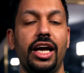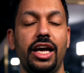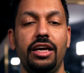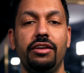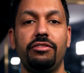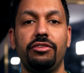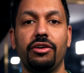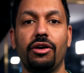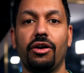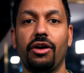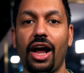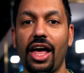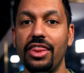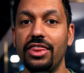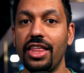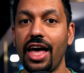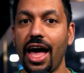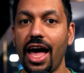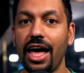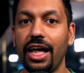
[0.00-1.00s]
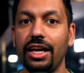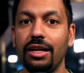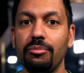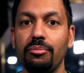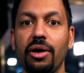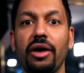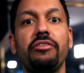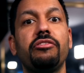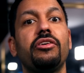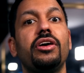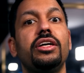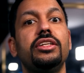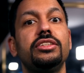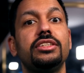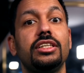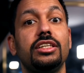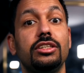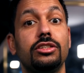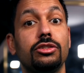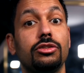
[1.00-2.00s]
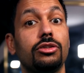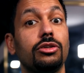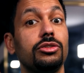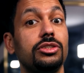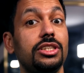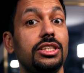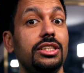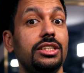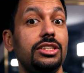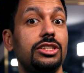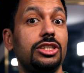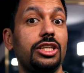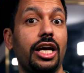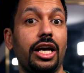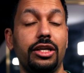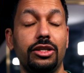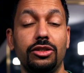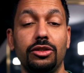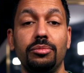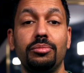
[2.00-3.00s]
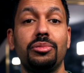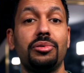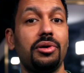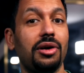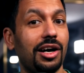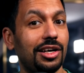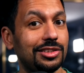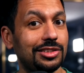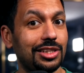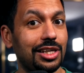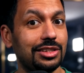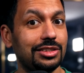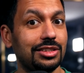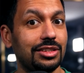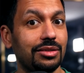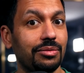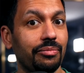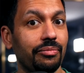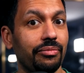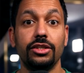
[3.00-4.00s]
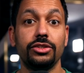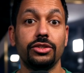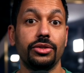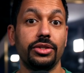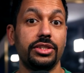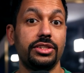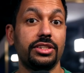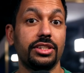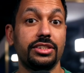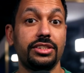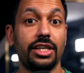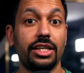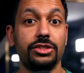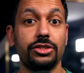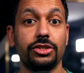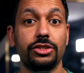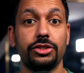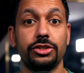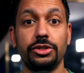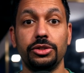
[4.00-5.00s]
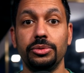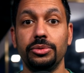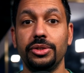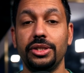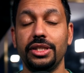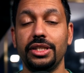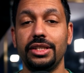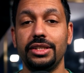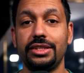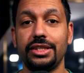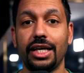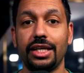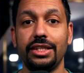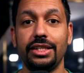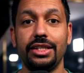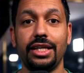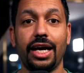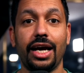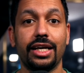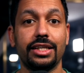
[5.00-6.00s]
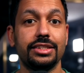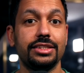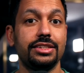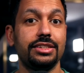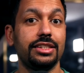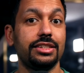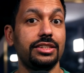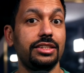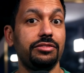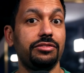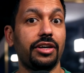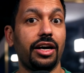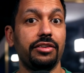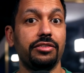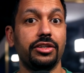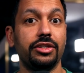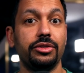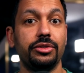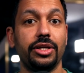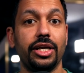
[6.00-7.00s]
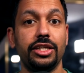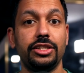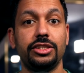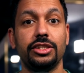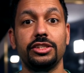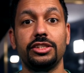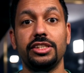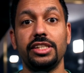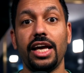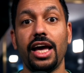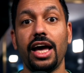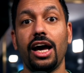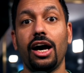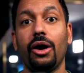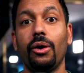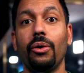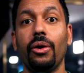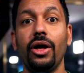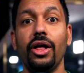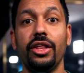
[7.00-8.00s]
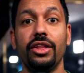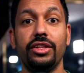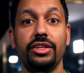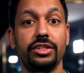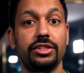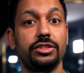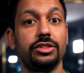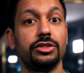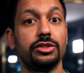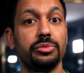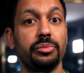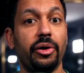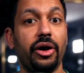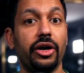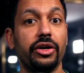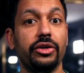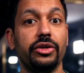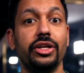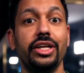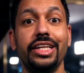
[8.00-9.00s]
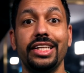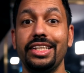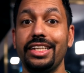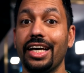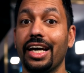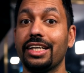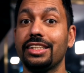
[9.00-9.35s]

AVR, and that, my friends, is 13 channel processing. So the successor to the Denon X6500H is now this year's model, the